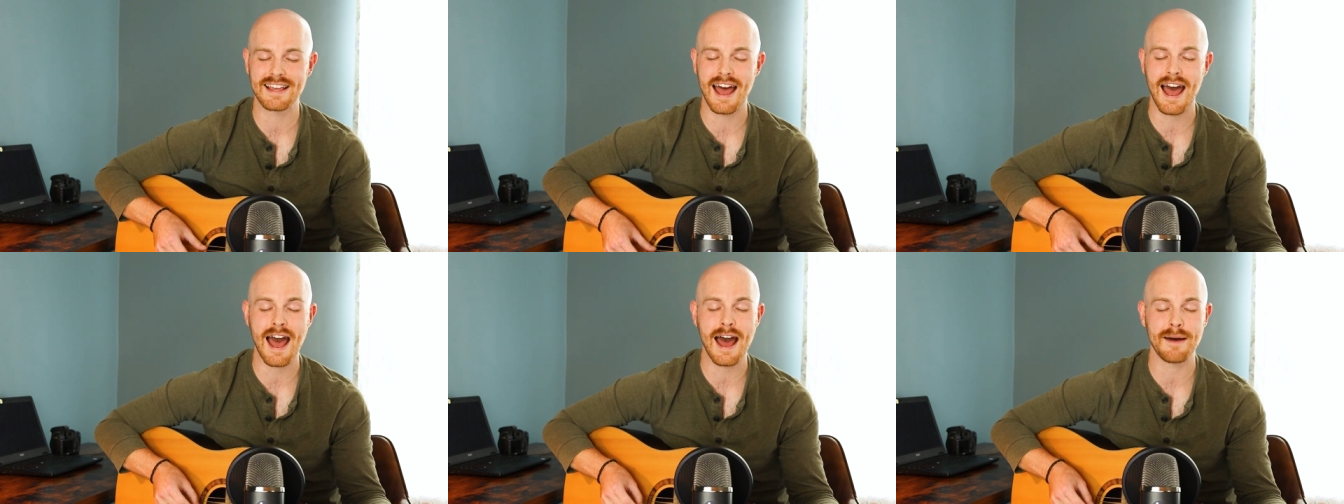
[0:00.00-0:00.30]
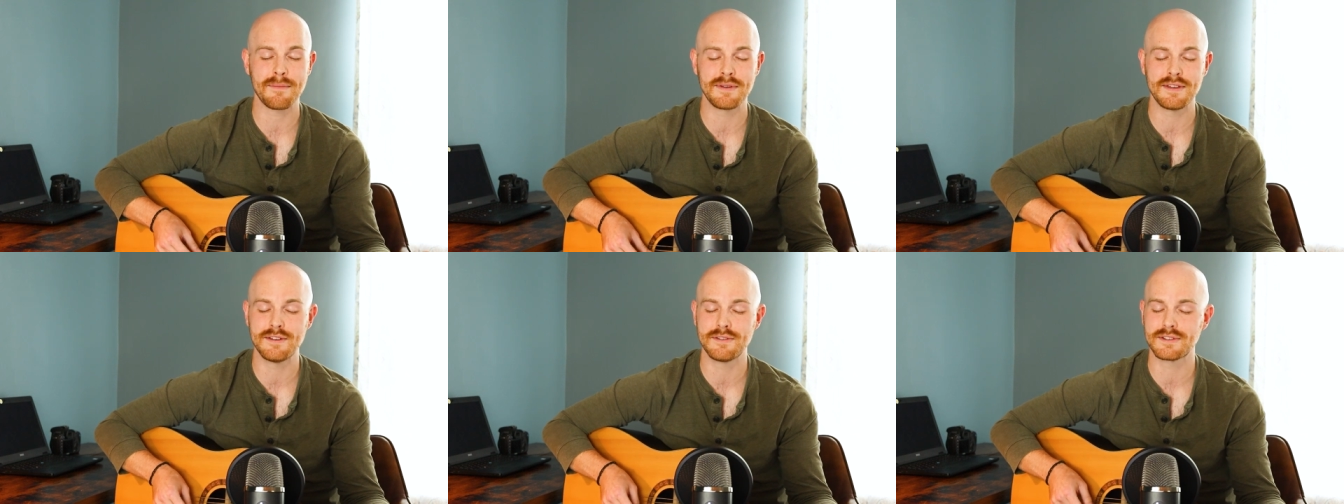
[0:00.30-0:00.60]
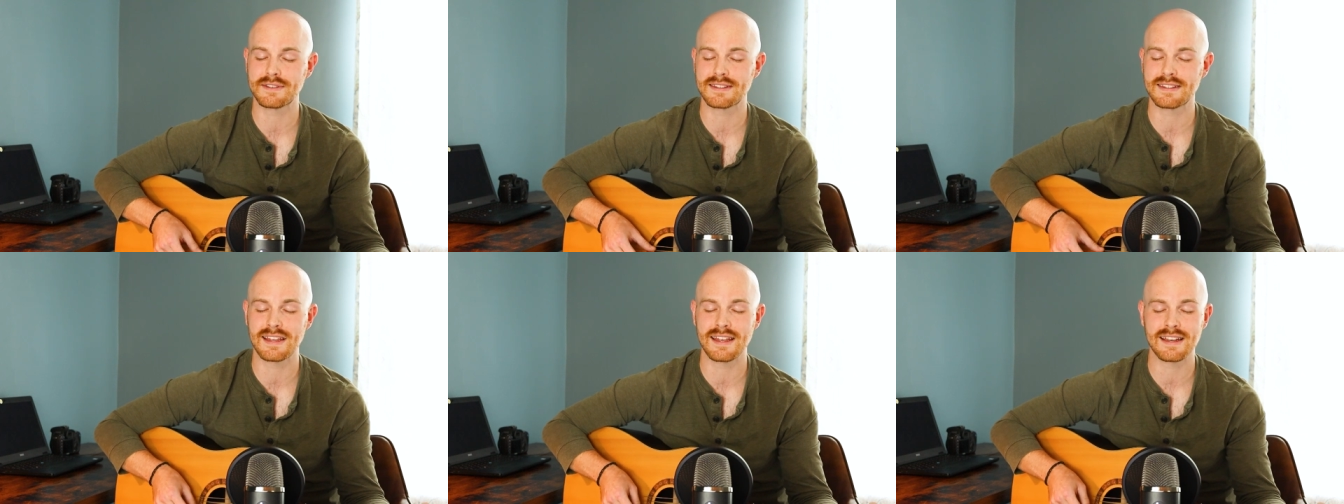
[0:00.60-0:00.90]
I'll be
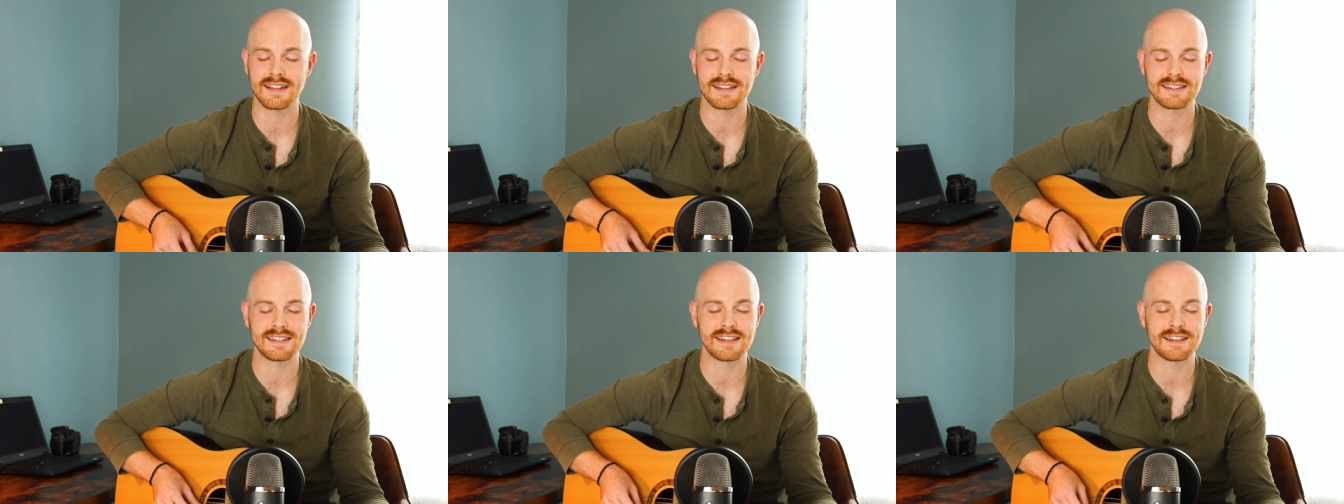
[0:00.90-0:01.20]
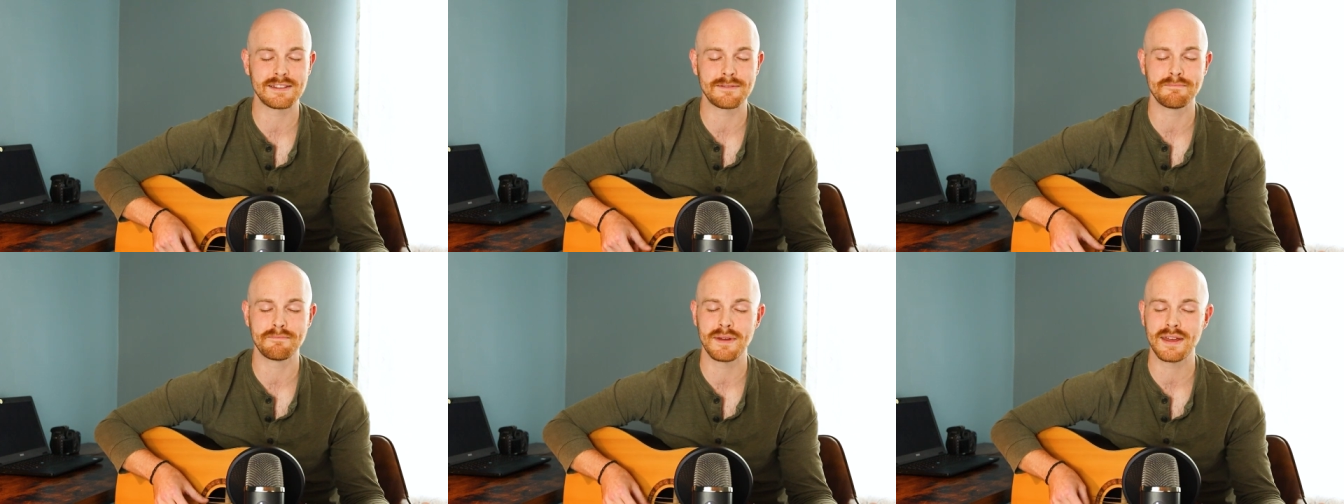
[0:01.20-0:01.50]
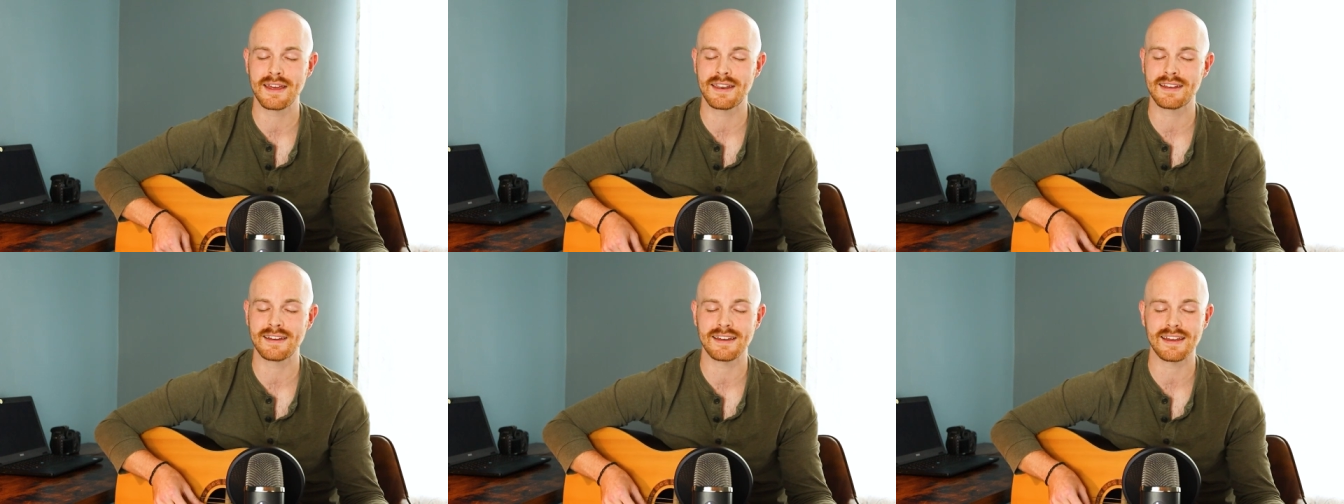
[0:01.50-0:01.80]
using it until the
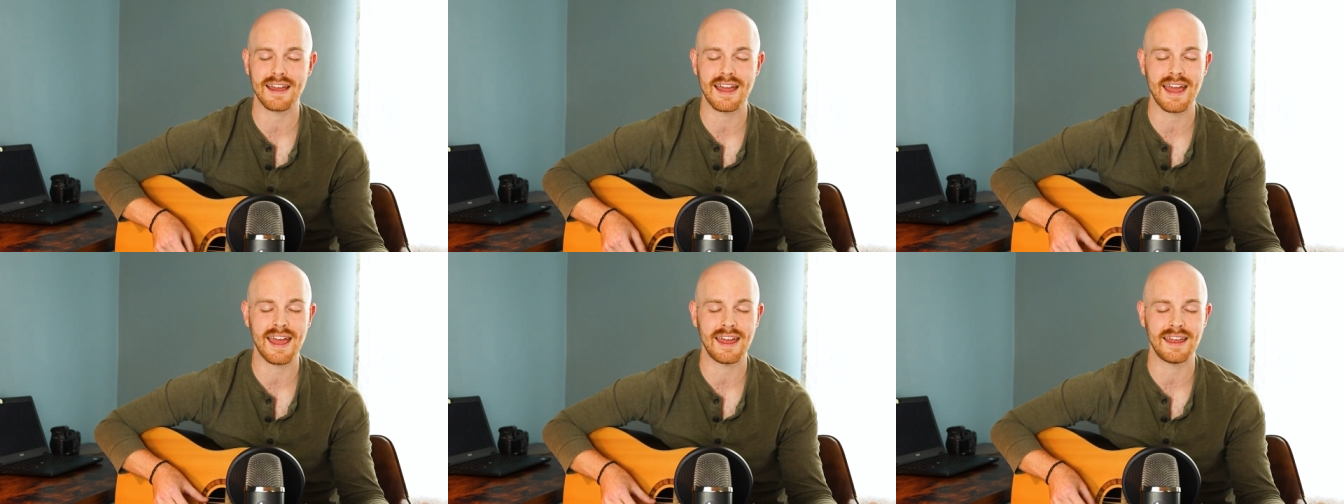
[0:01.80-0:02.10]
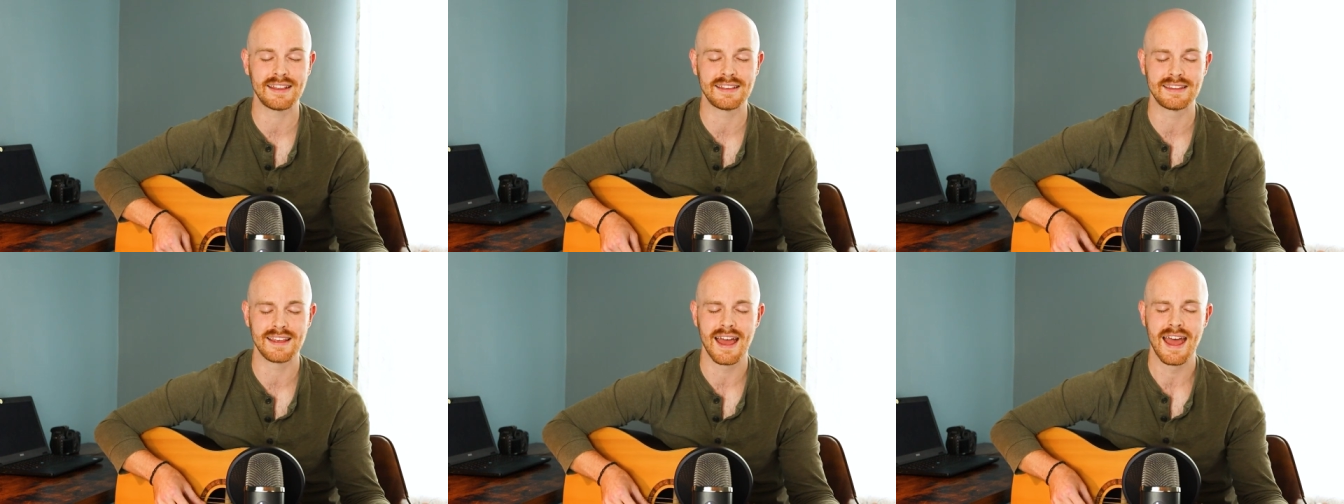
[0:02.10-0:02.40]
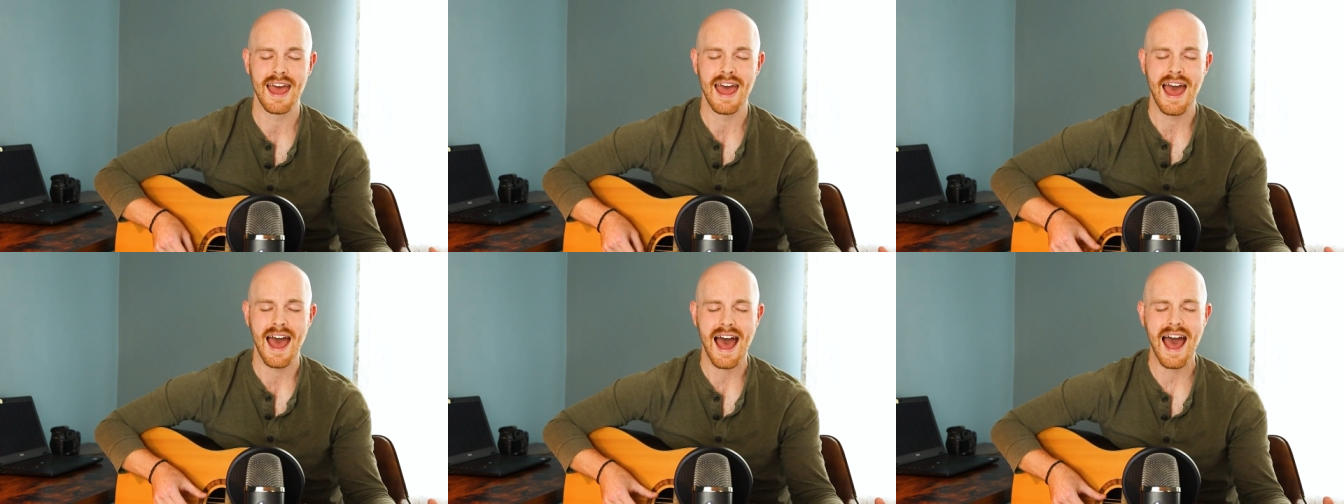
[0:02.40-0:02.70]
bitter end.
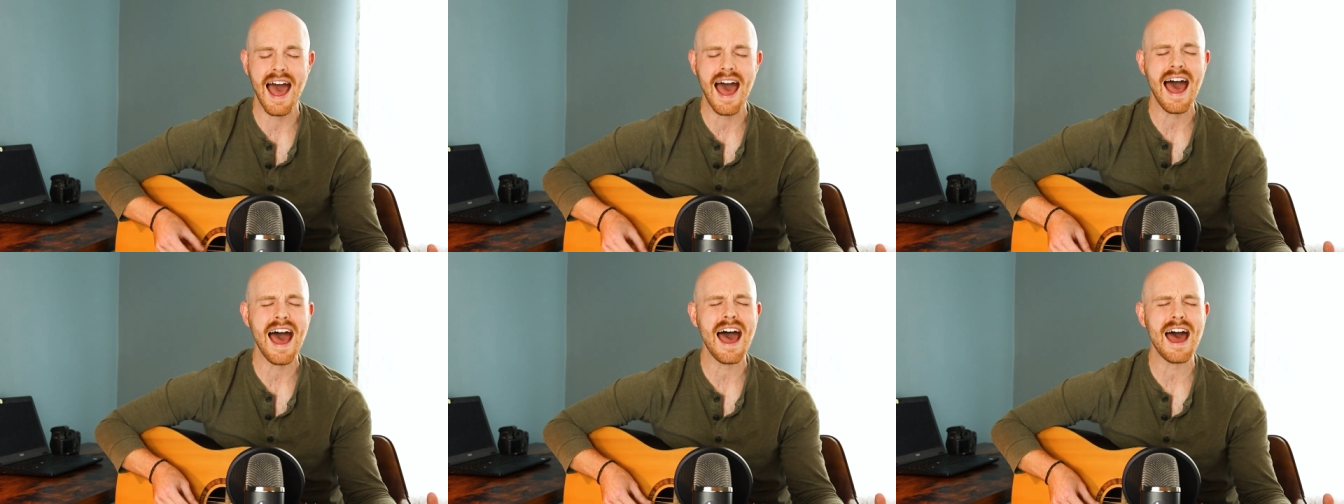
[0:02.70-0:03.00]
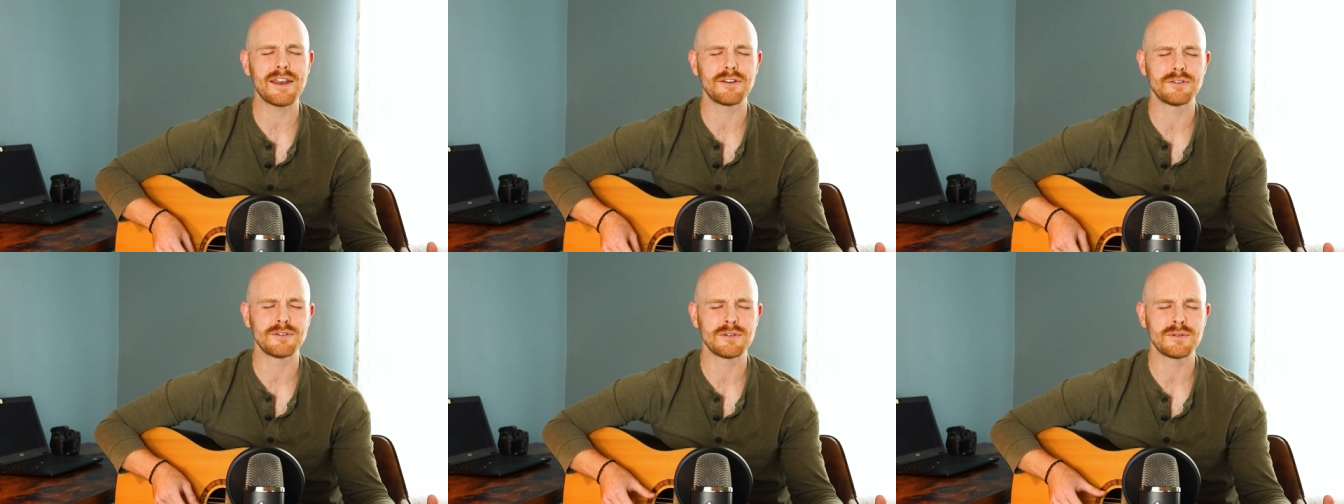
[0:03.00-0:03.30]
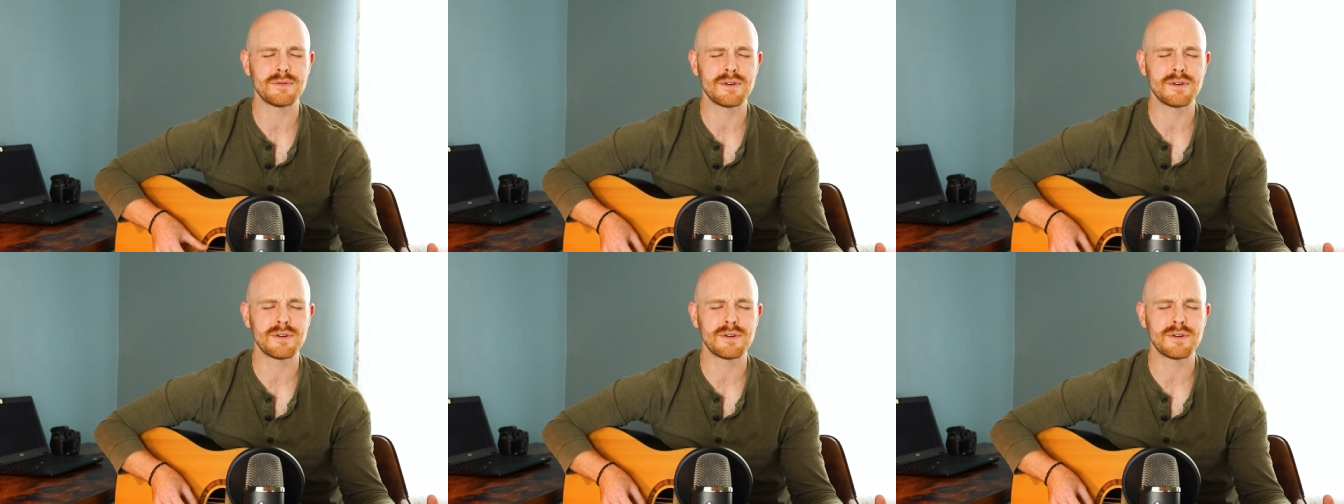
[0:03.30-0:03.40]
I don't